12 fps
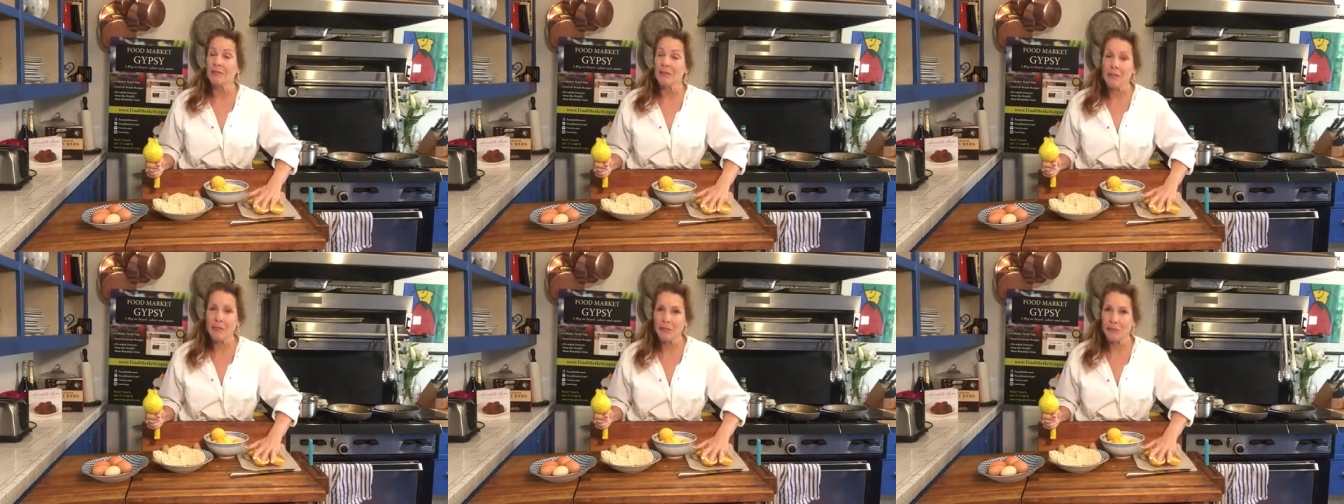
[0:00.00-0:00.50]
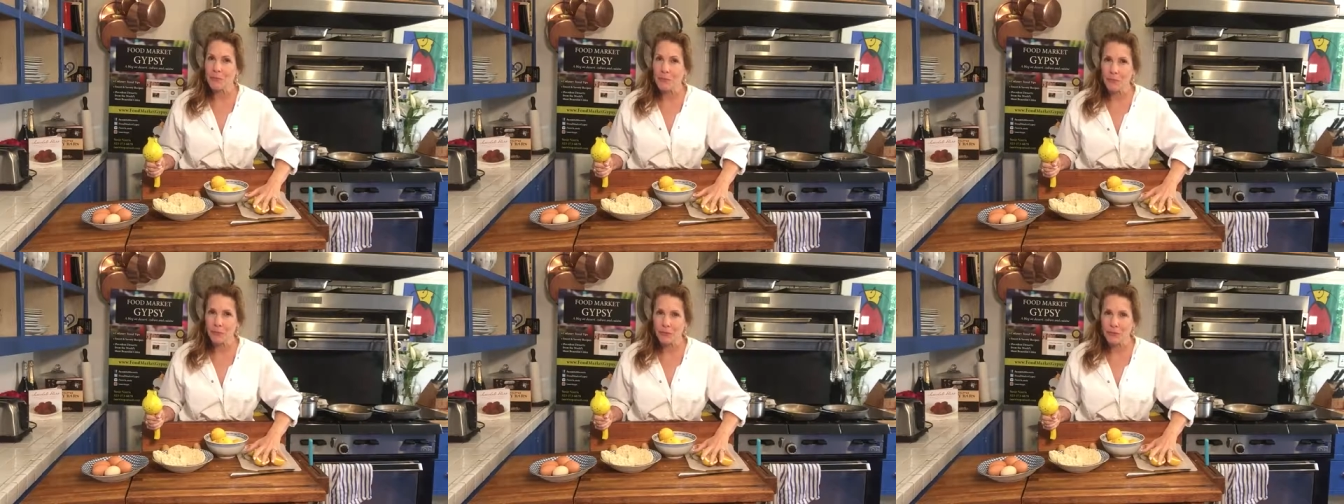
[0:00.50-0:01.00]
Lemons from the
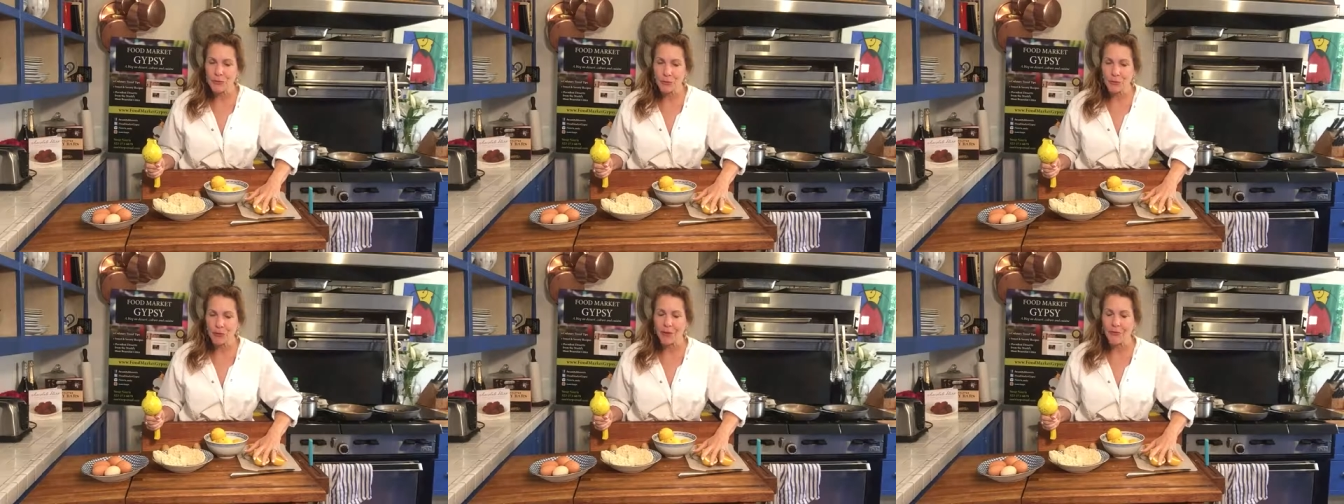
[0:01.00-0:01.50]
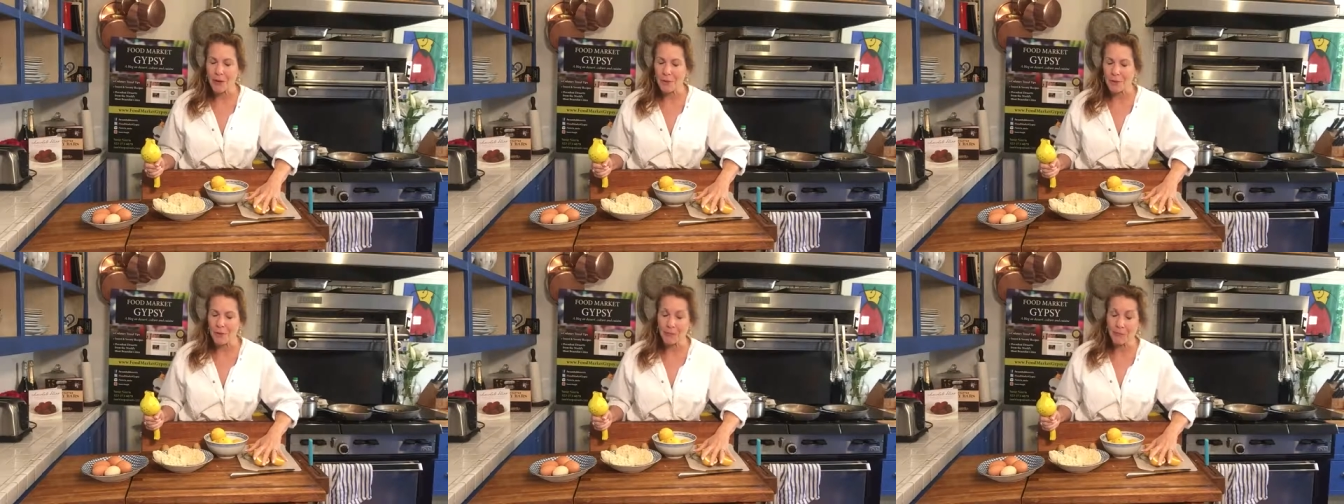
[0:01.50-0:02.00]
grocery store or
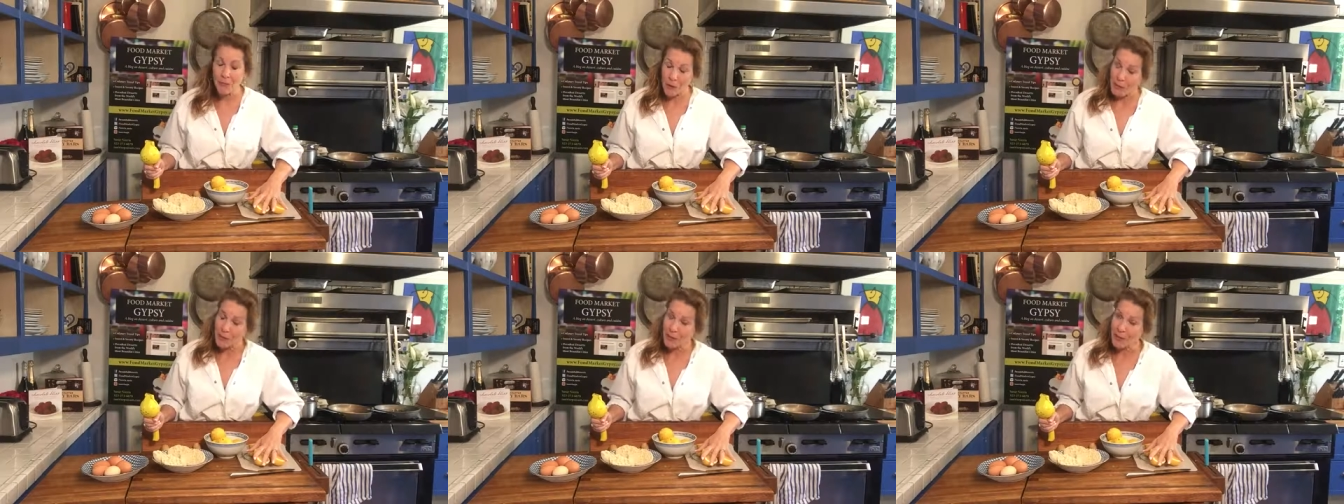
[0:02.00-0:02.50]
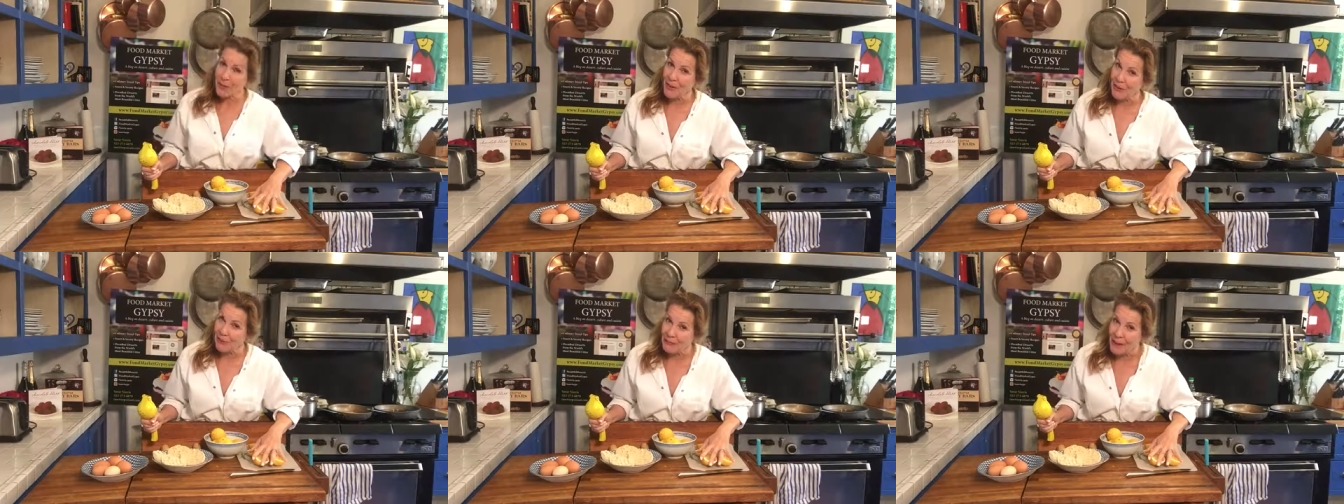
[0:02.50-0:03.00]
farmer's market
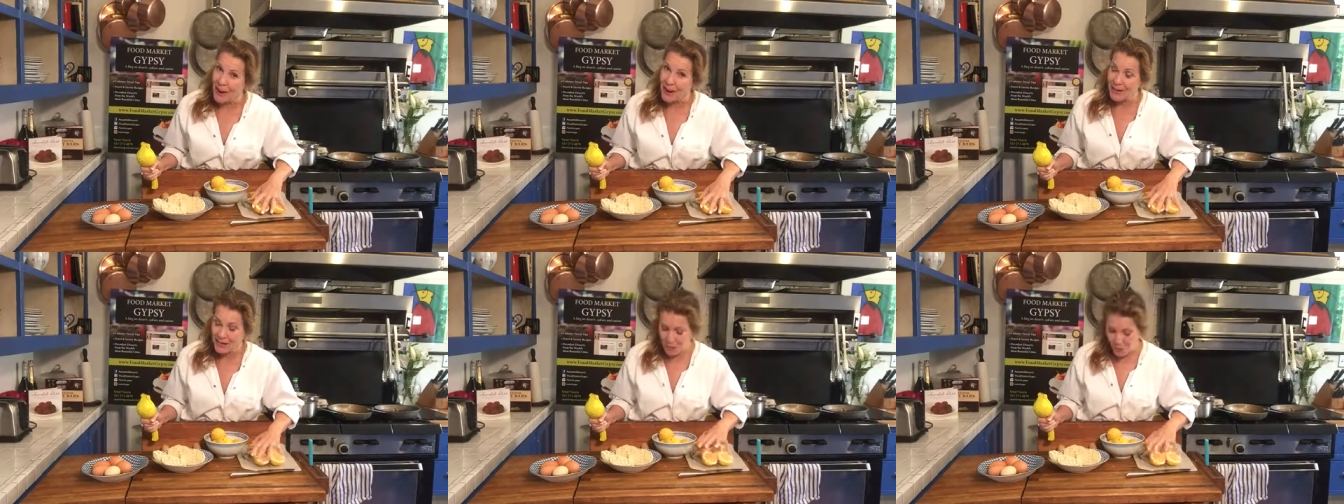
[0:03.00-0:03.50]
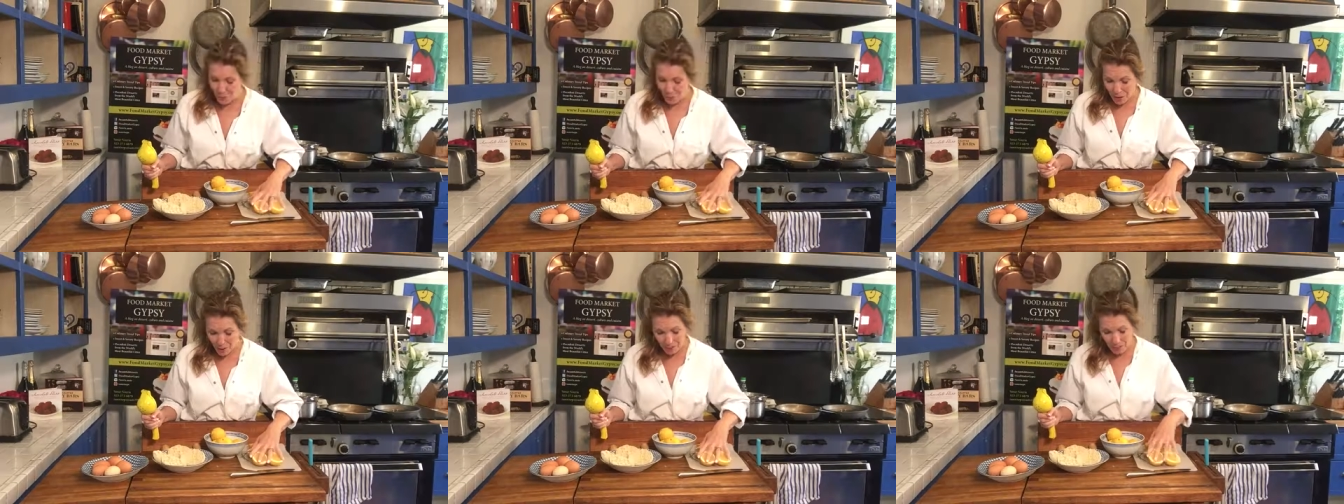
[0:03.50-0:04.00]
are fine, no
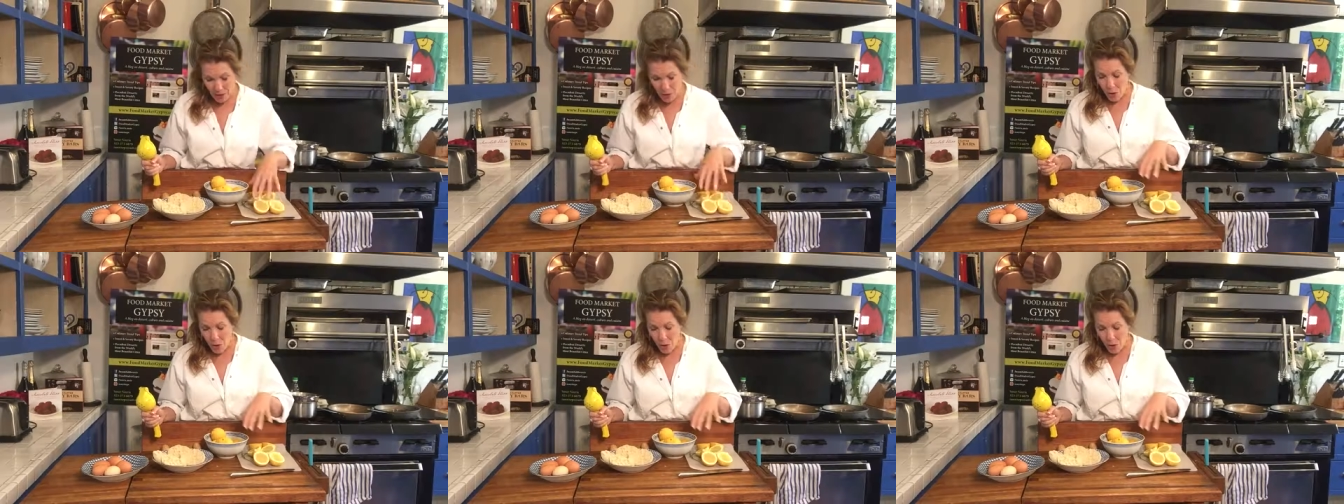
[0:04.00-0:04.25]
problem.